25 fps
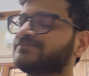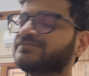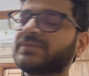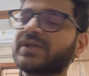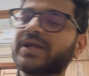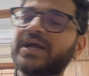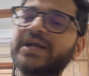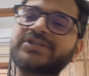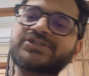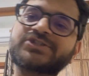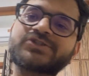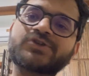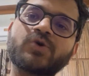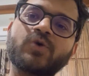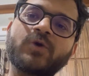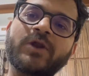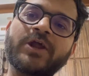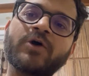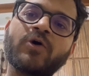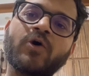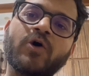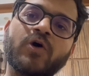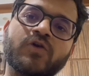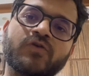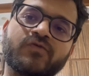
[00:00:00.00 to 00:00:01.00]
it's
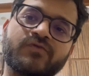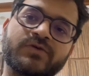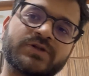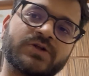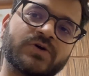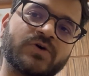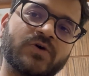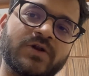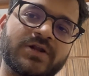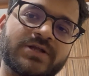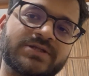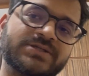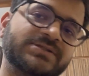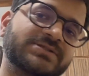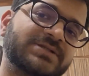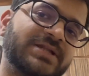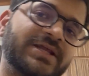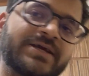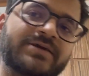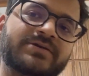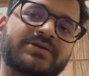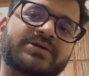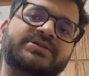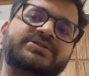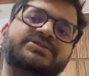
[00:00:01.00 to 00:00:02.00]
ruling all over the colleges,
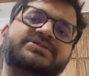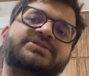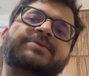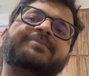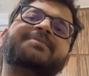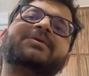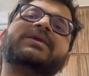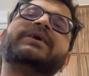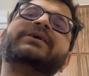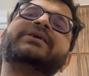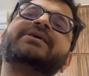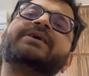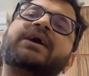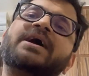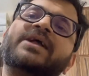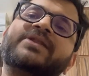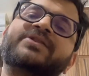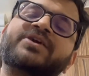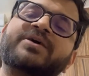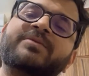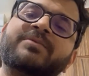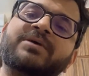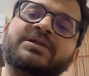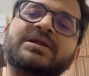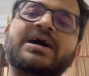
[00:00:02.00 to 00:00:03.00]
like it's IIIT
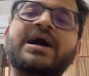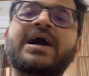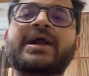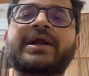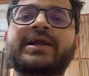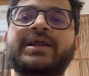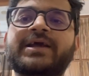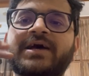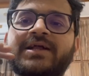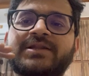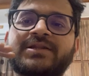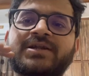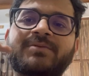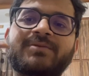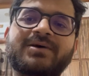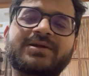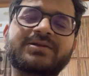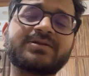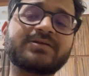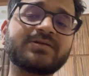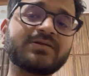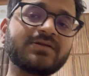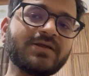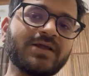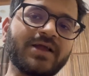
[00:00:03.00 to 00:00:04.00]
Hyderabad, IIT
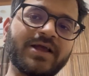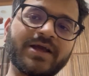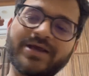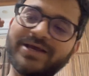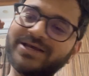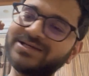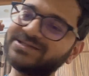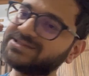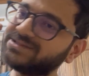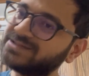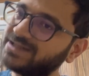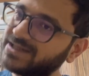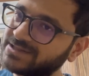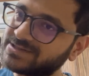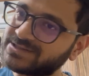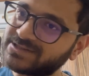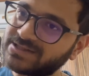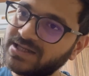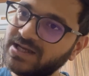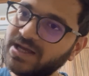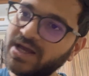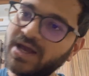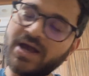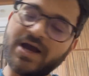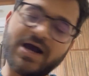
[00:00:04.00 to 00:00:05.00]
Hyderabad is this.
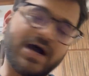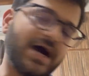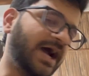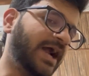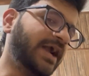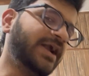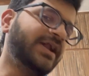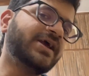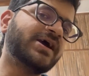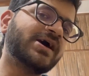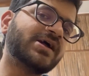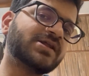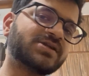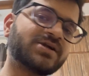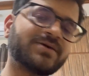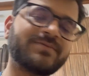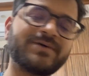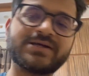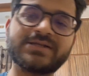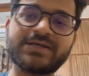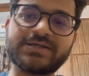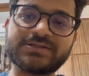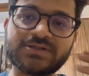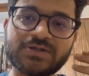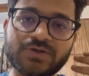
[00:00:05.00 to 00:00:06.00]
IIT
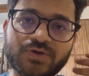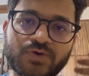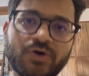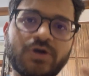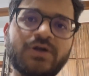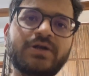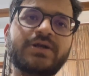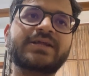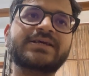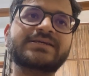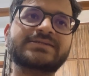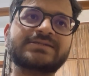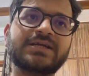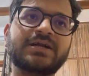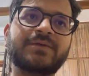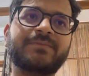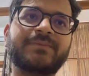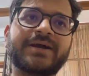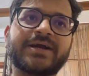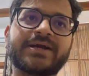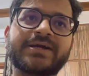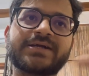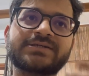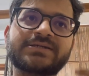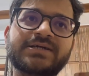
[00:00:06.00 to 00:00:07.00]
Hyderabad has a good decent
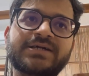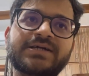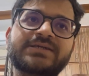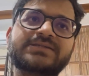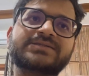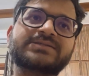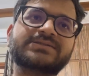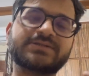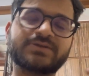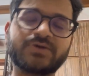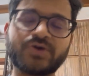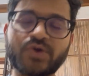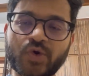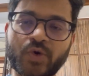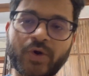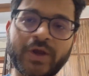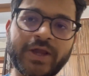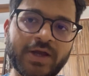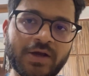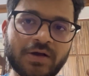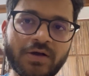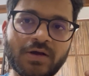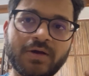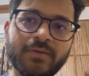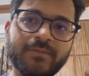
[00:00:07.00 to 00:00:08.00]
package and it's
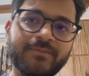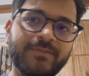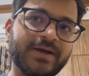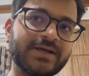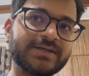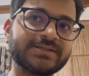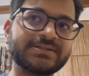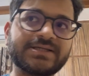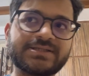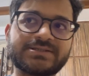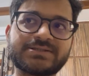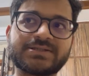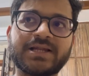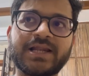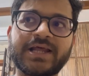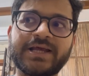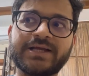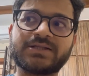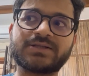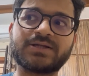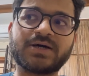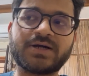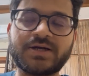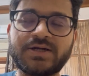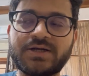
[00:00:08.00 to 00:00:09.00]
growing because it's a
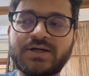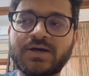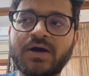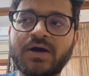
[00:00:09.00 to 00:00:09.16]
like third